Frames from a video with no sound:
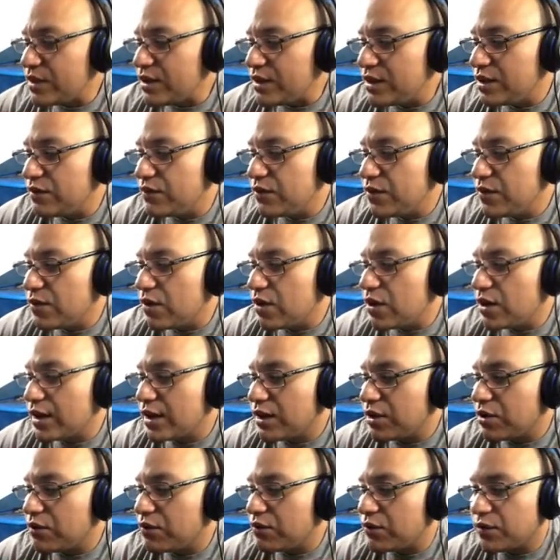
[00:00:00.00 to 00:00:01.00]
If you are
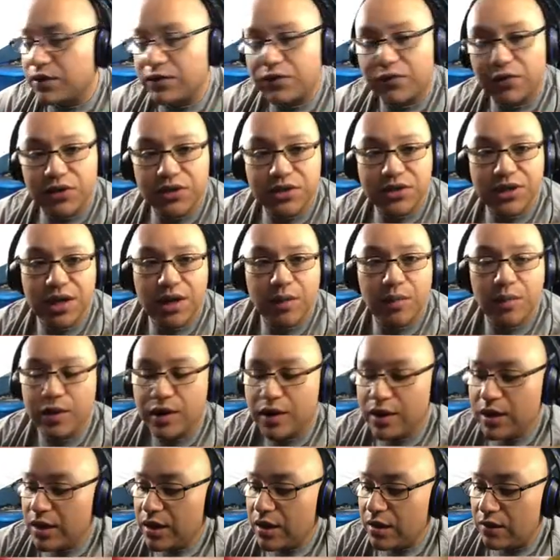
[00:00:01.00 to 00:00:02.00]
here for the first time,
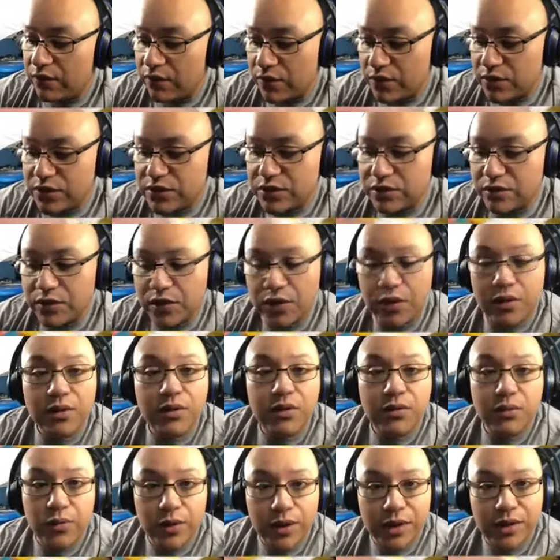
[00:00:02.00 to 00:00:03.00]
first of all,
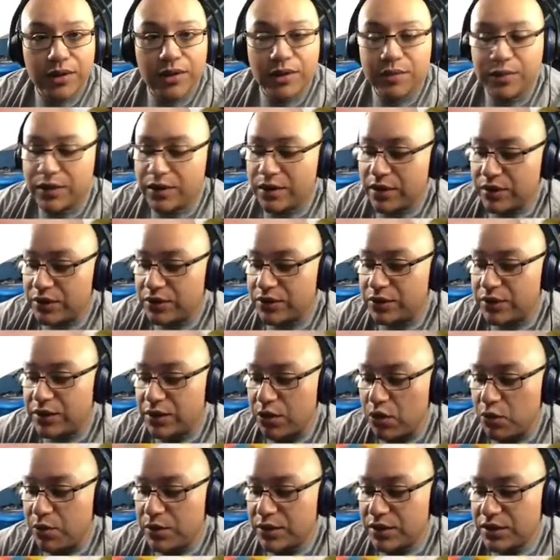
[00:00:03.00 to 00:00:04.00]
welcome to the
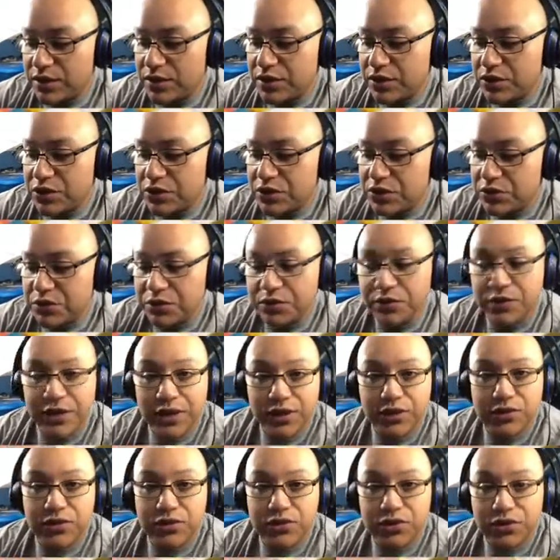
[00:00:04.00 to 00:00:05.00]
Open TCG Crew.
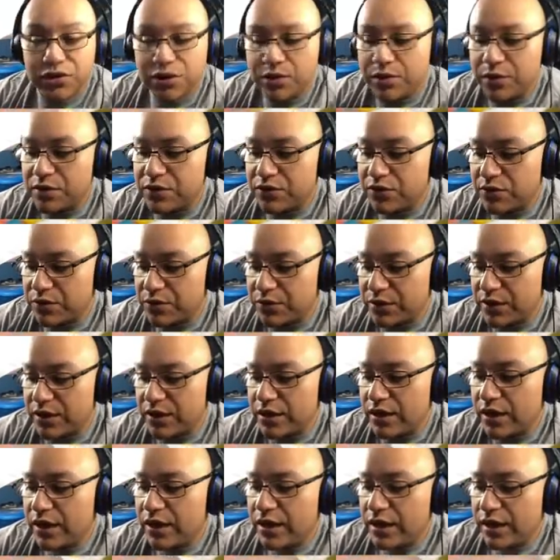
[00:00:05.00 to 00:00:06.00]
Thank you so much for
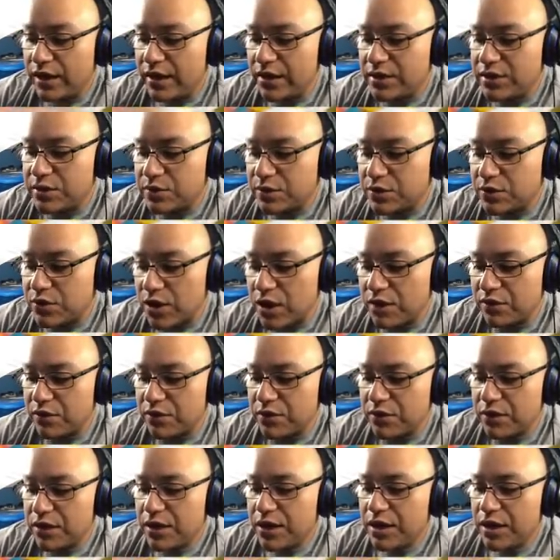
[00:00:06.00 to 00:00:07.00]
being a subscriber.